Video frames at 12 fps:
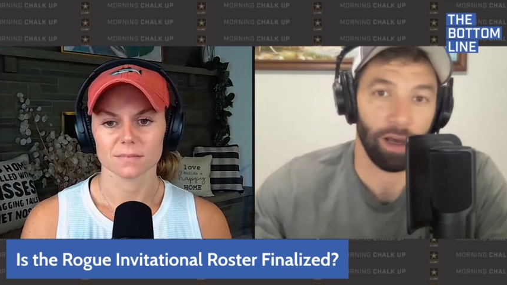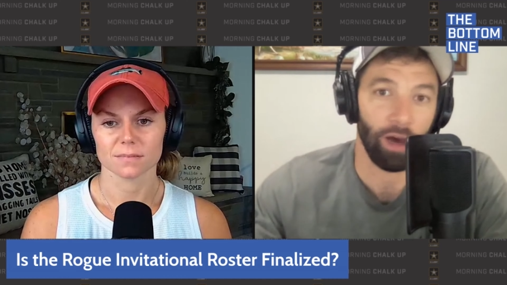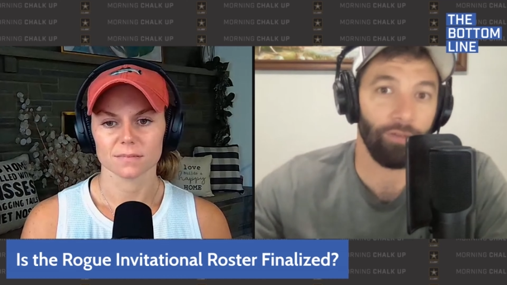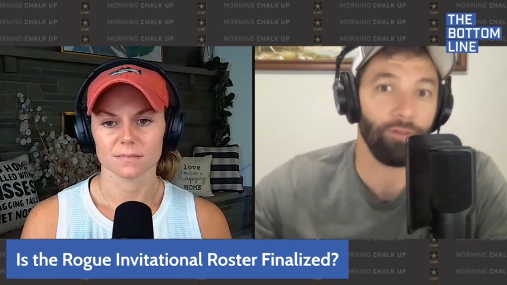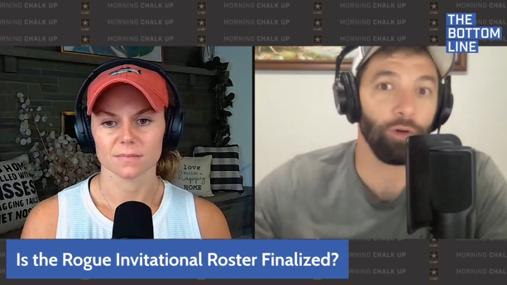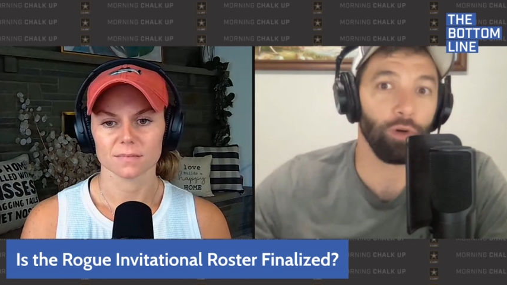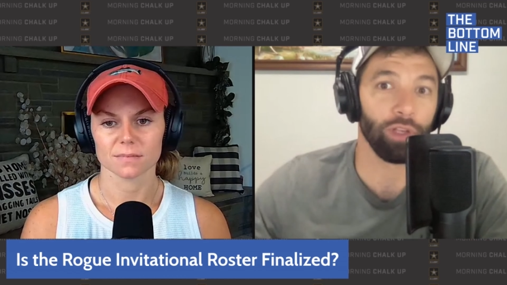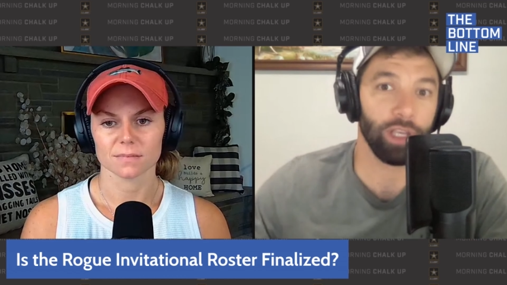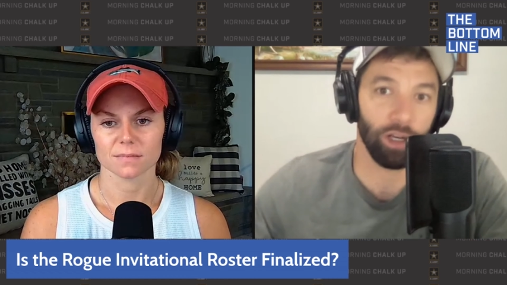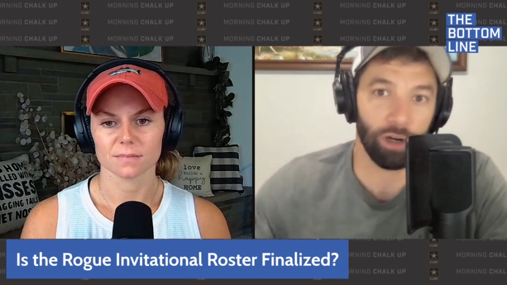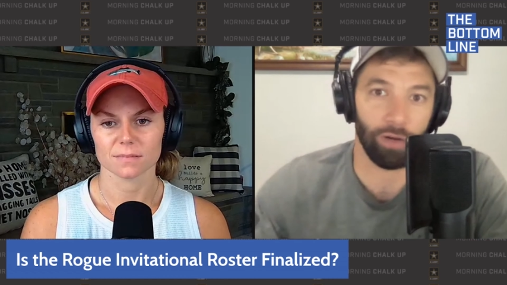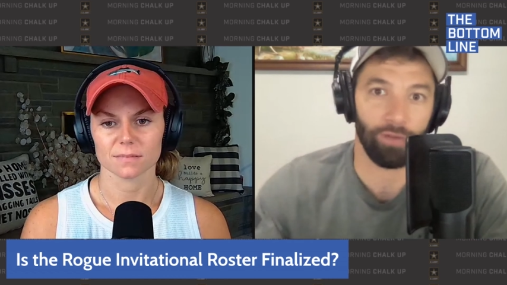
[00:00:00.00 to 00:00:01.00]
Speaker 1: a full
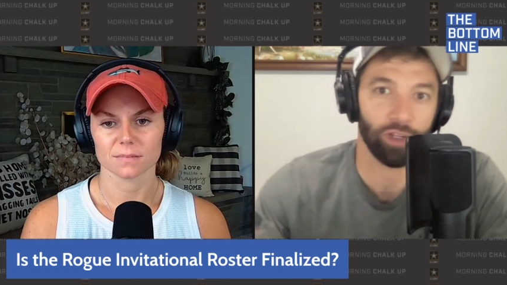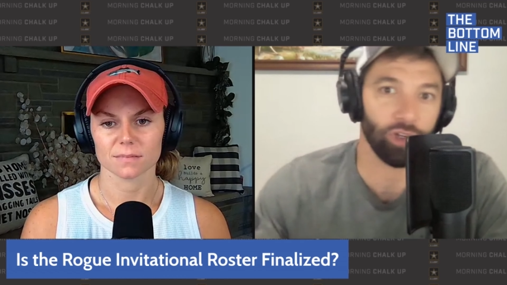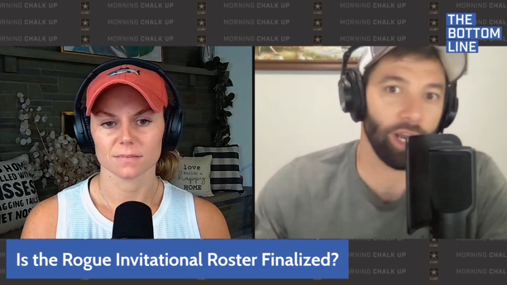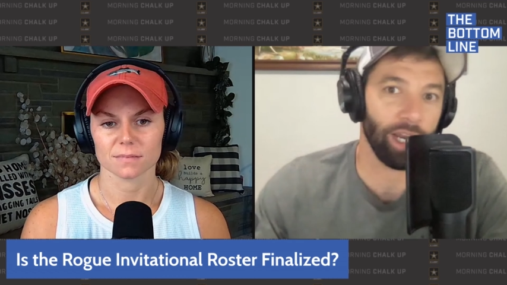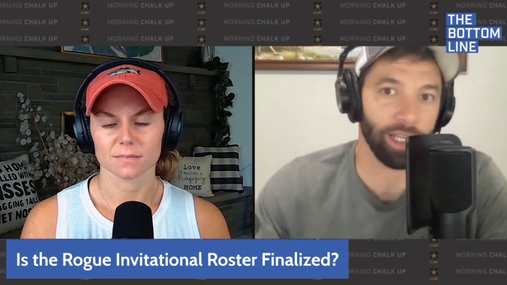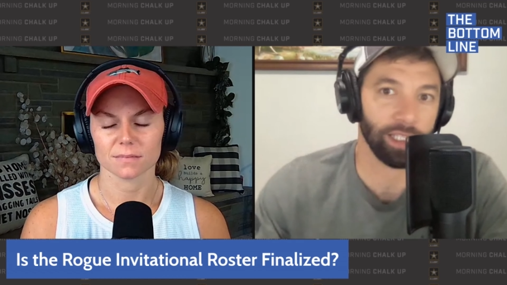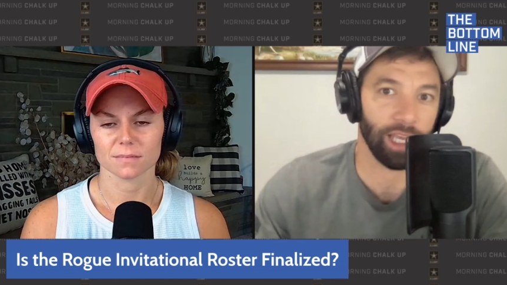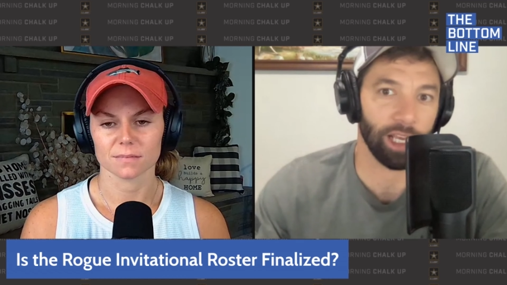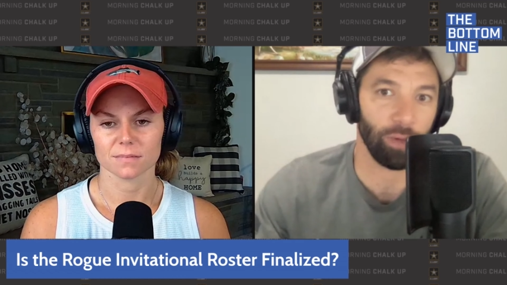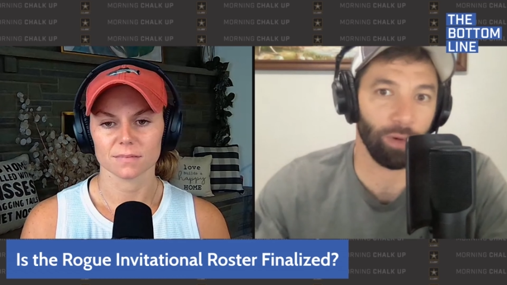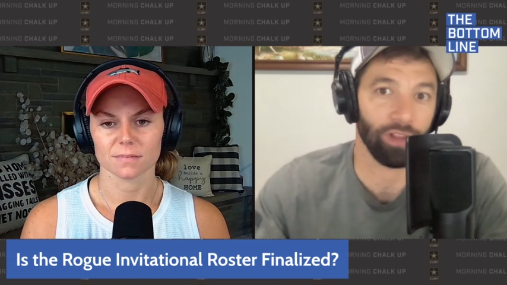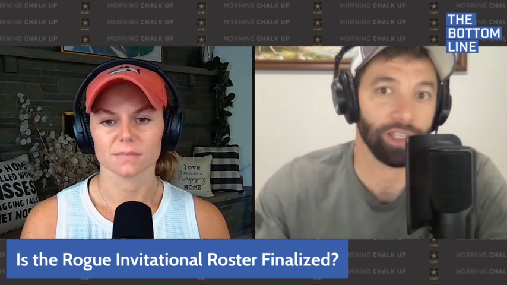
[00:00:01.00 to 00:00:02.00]
year of a training
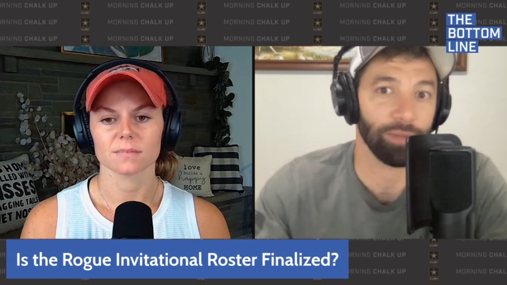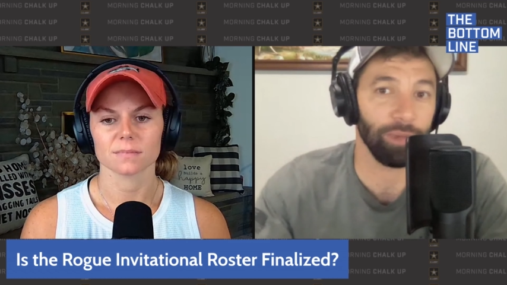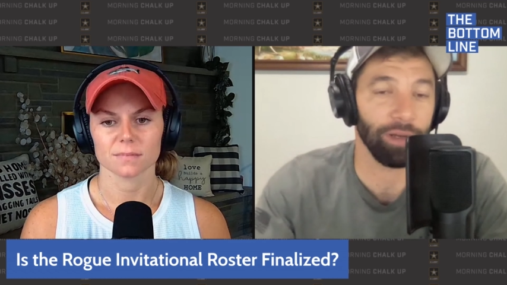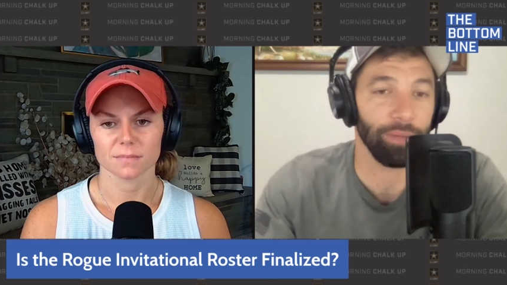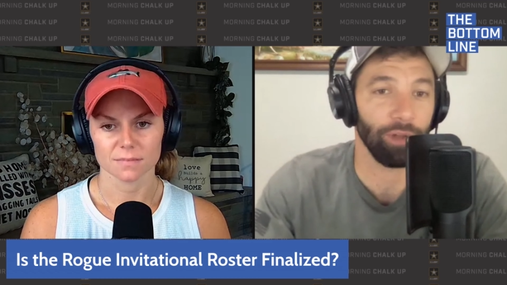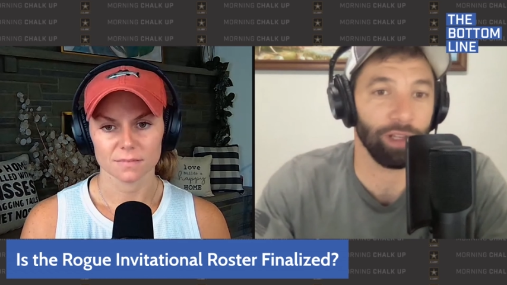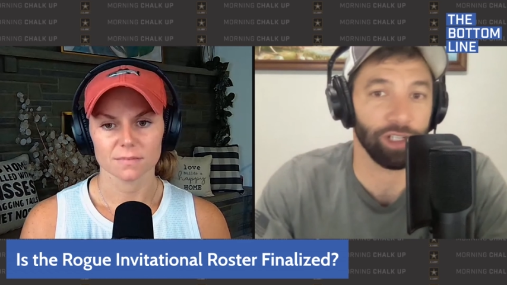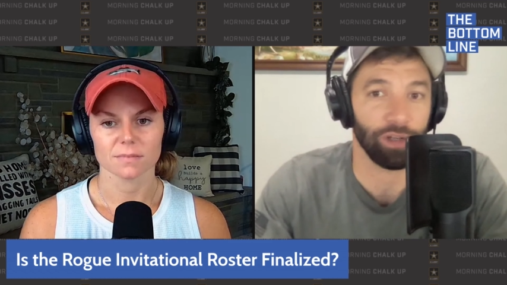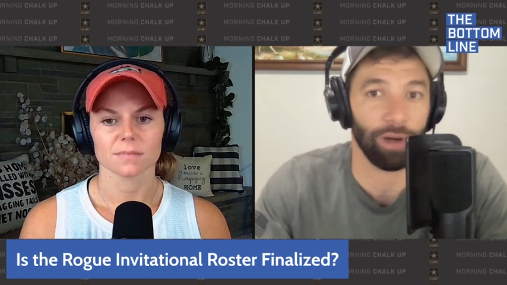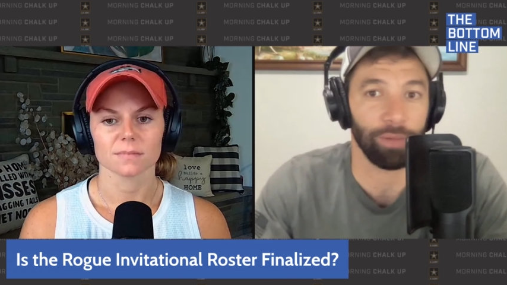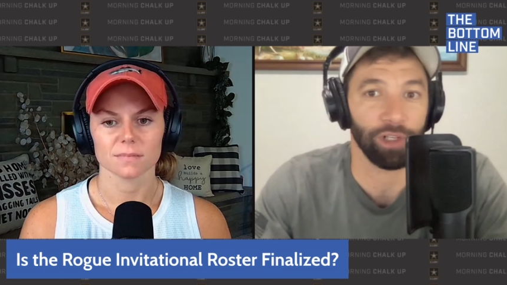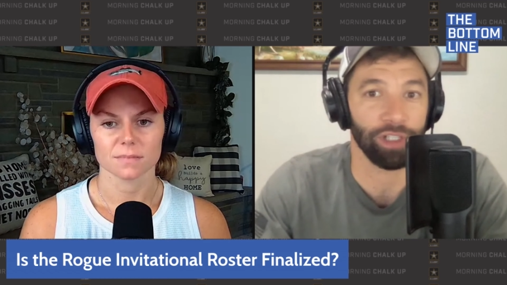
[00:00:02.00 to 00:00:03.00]
cycle with as minimal
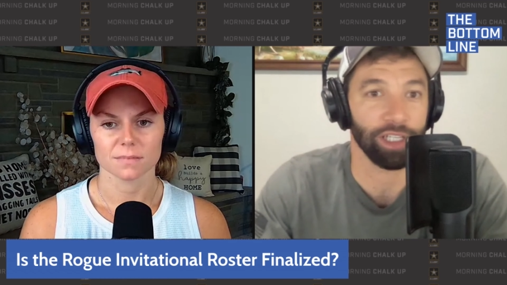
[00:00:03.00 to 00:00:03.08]
interruptions